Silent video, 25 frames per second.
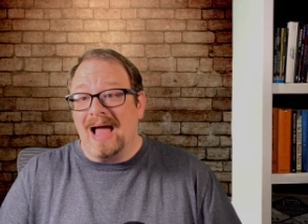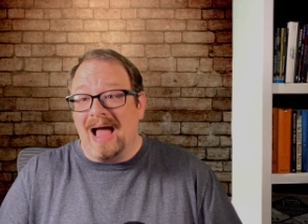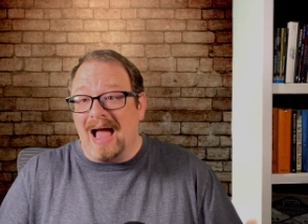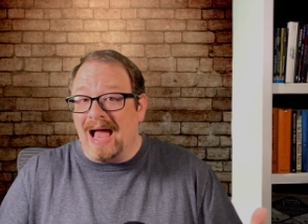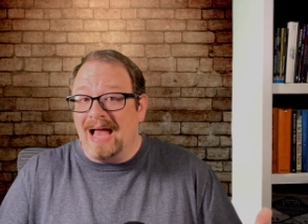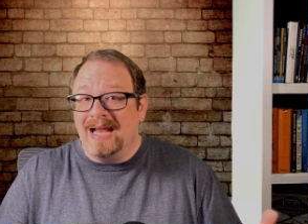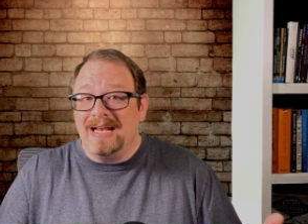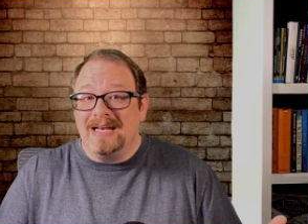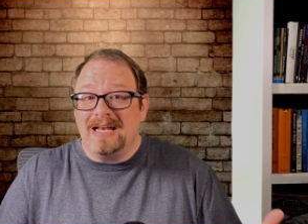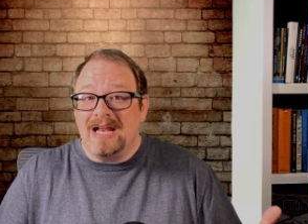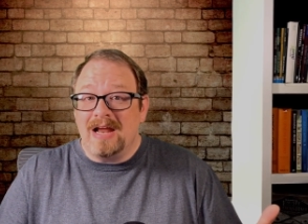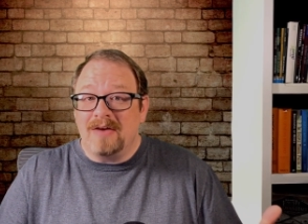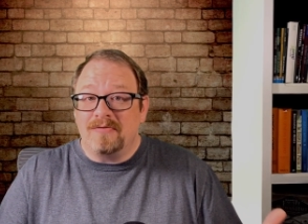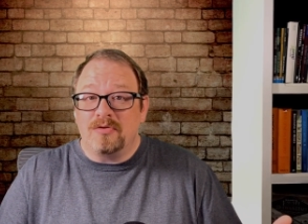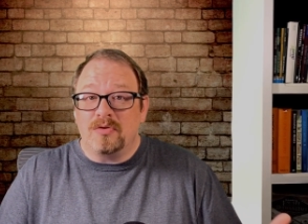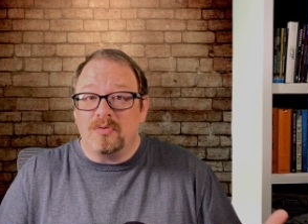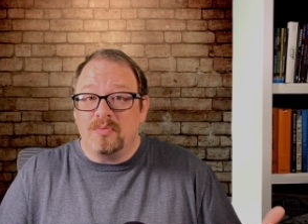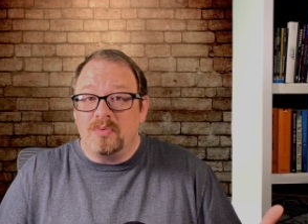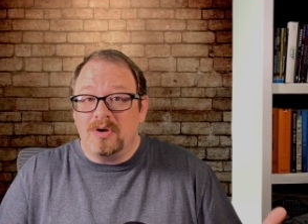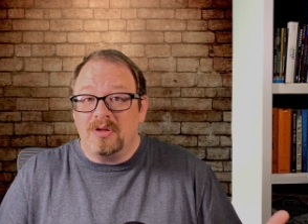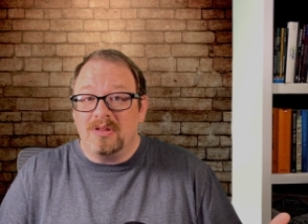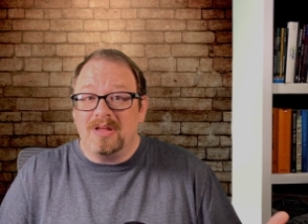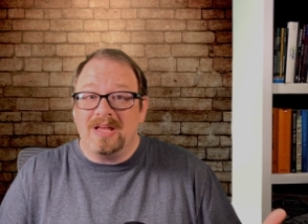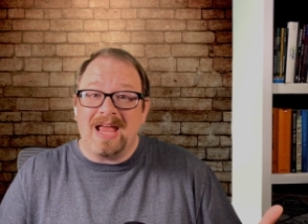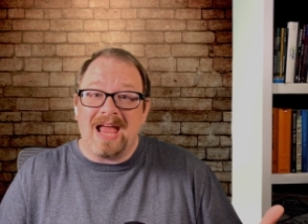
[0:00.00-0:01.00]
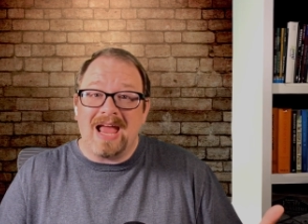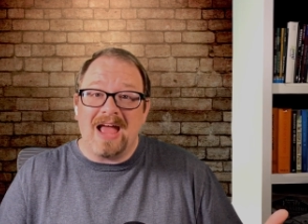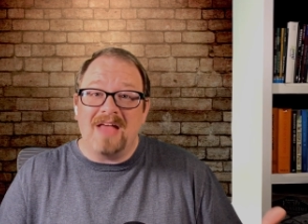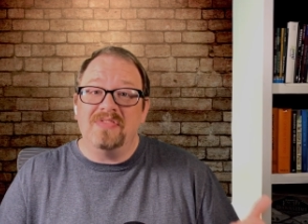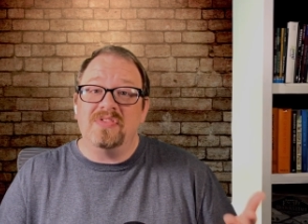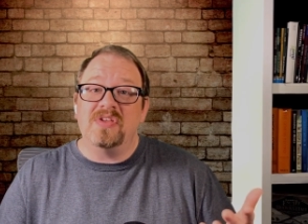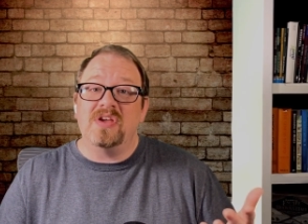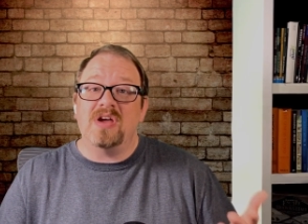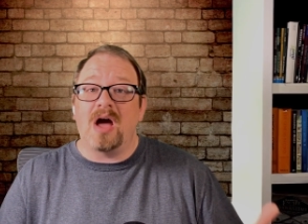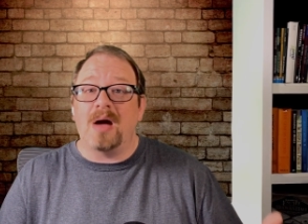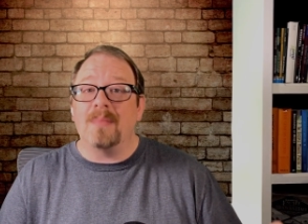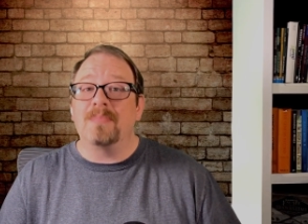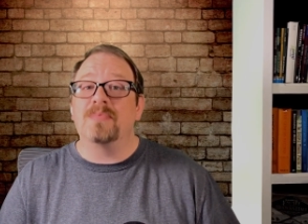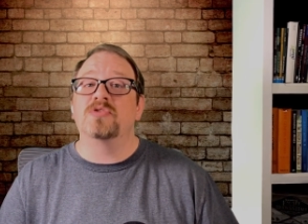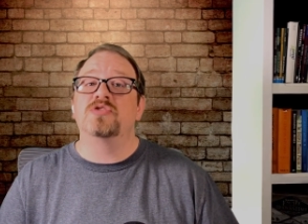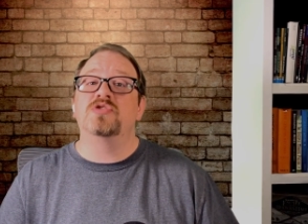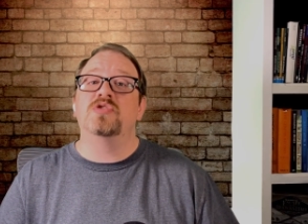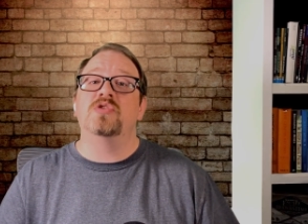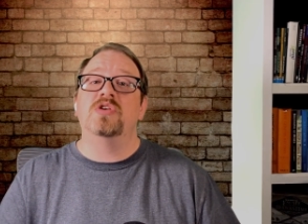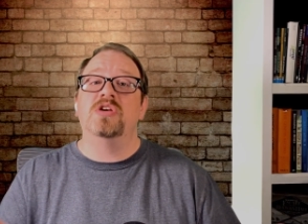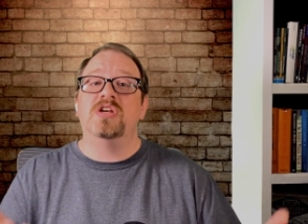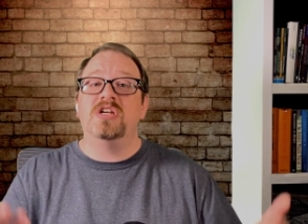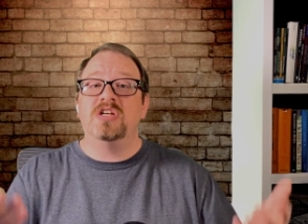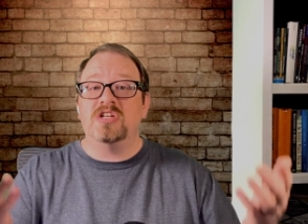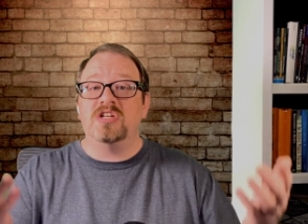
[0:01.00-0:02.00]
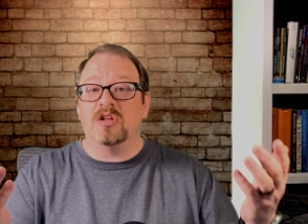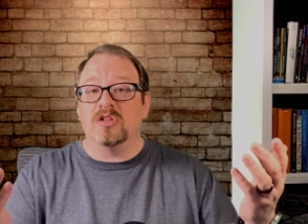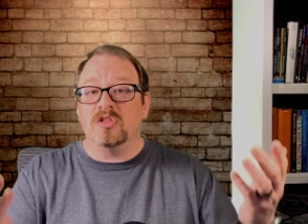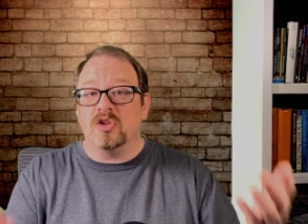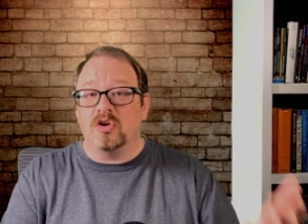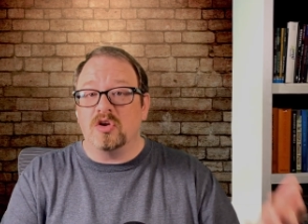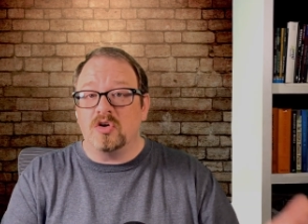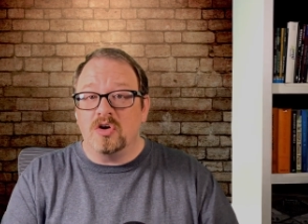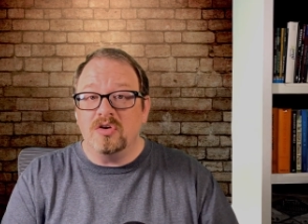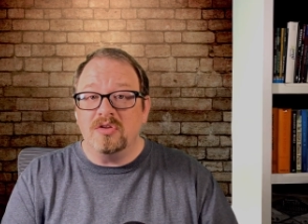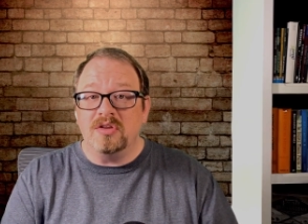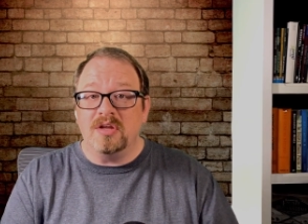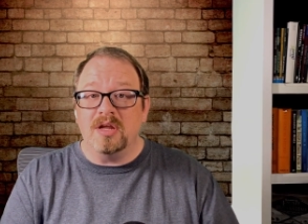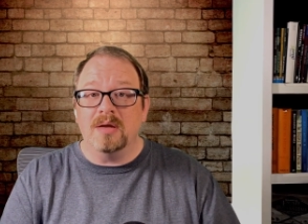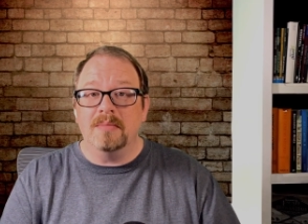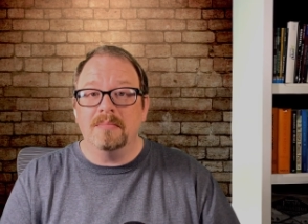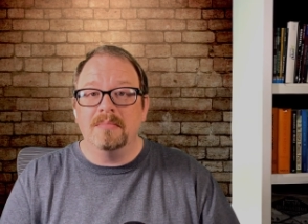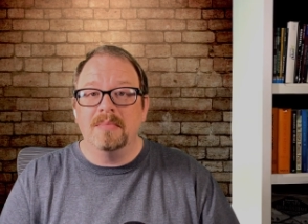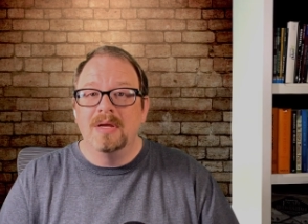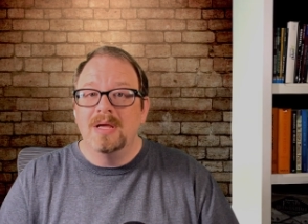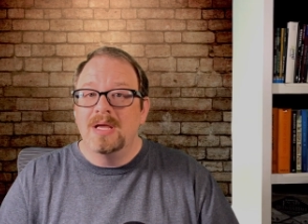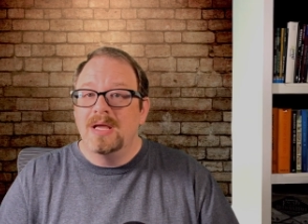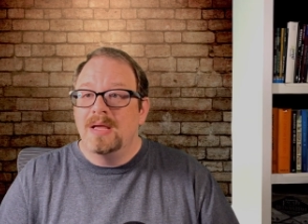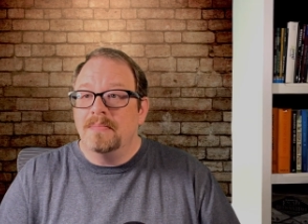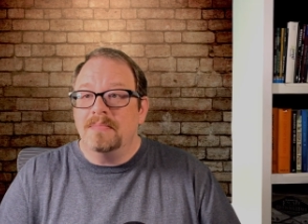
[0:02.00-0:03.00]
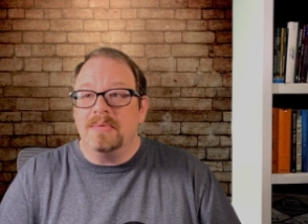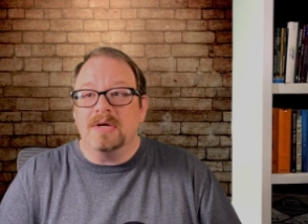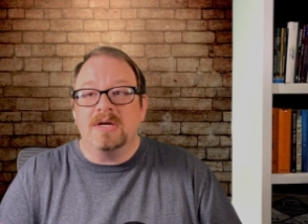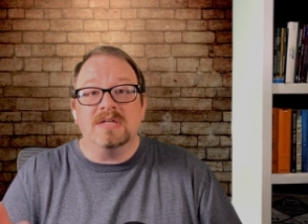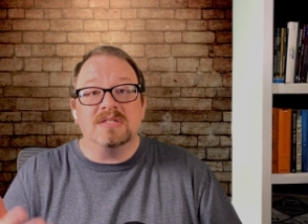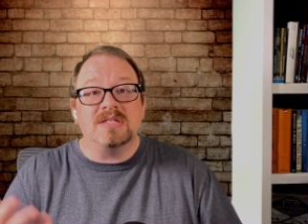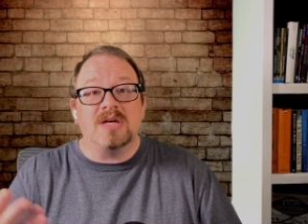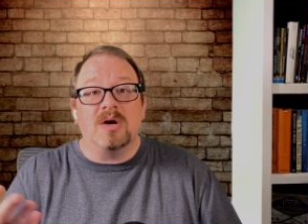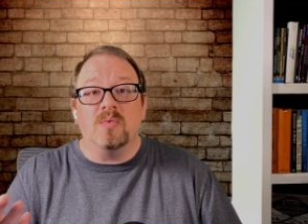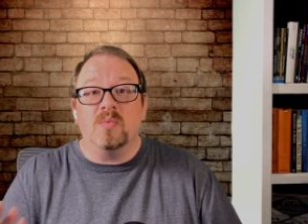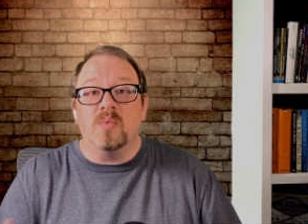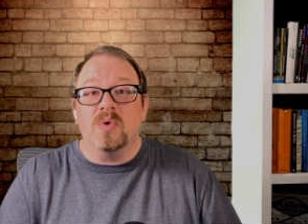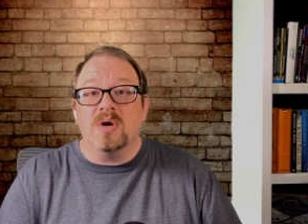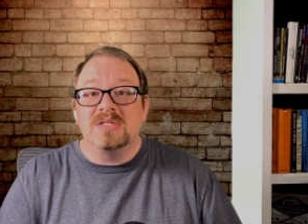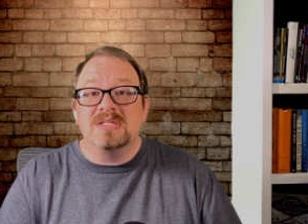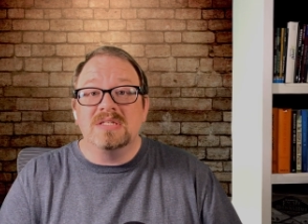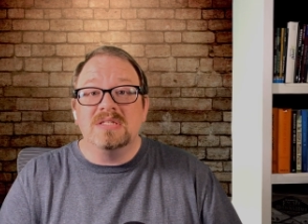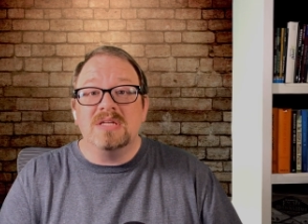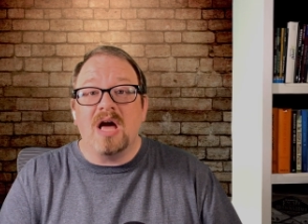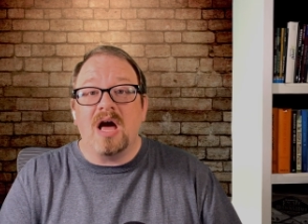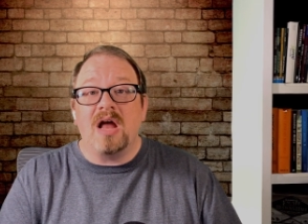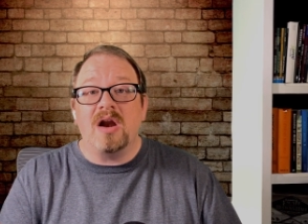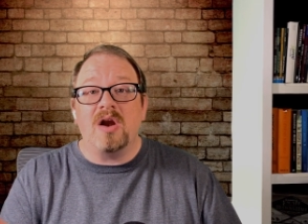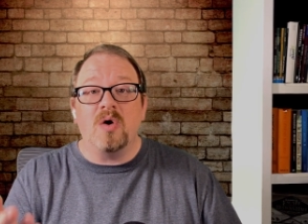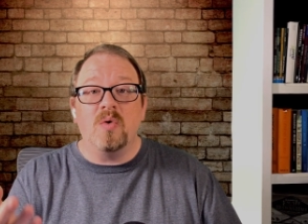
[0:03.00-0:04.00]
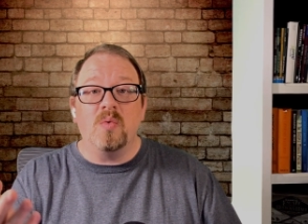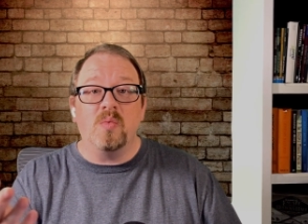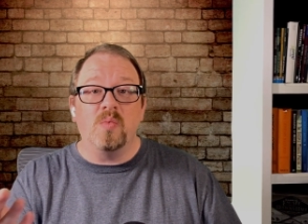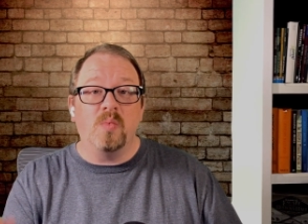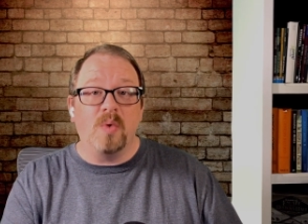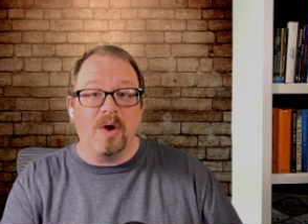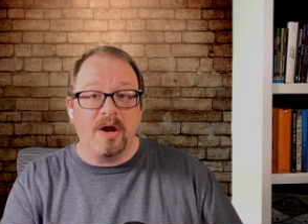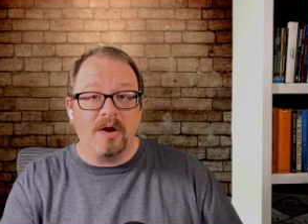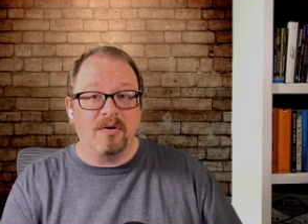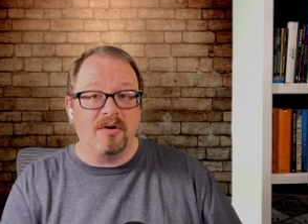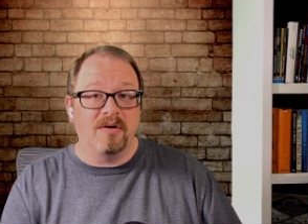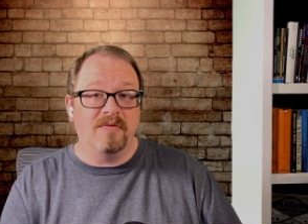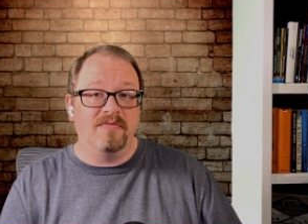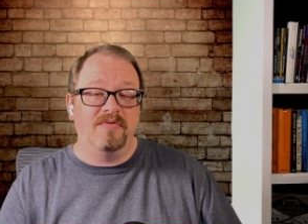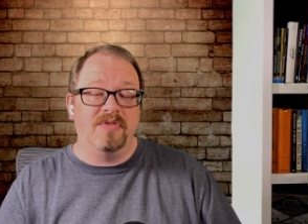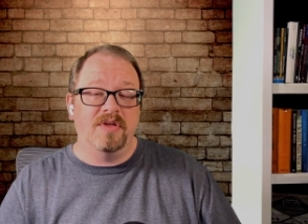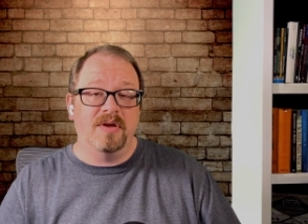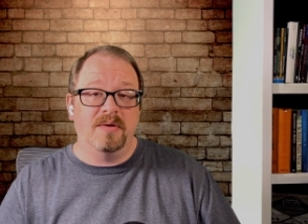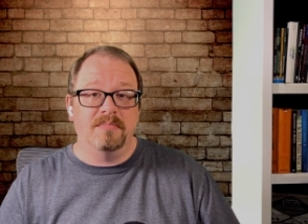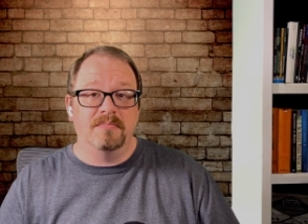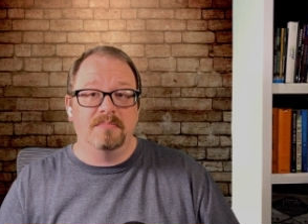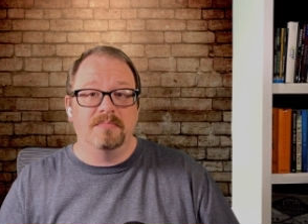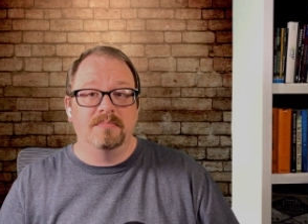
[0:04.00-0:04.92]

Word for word: I never really had the opportunity to learn them because I was not aware of them.